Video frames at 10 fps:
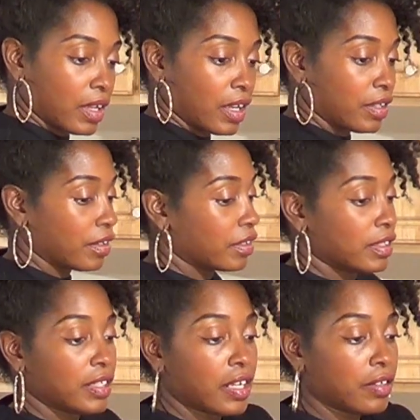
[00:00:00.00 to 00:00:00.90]
And you're
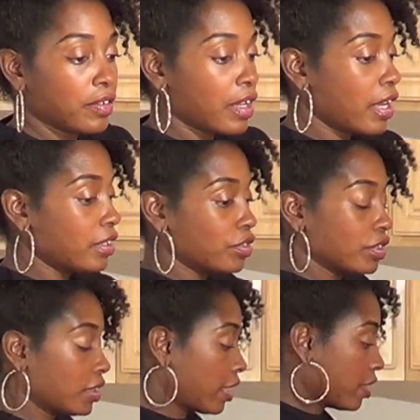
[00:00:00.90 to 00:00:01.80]
going to take your cakes
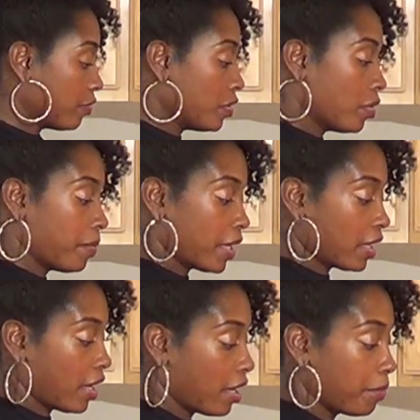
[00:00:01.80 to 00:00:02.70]
just like if you were
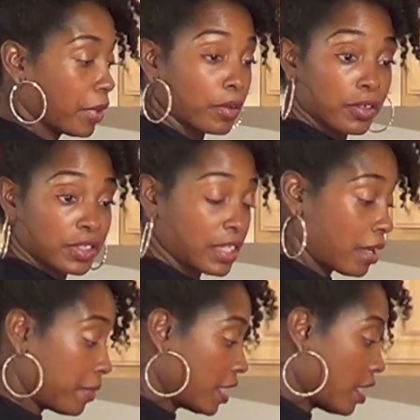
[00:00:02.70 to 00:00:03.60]
making hamburger or
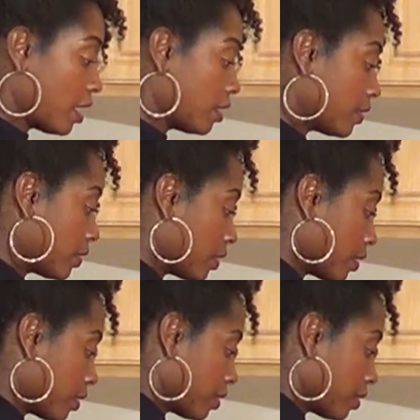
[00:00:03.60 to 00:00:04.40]
salmon cakes.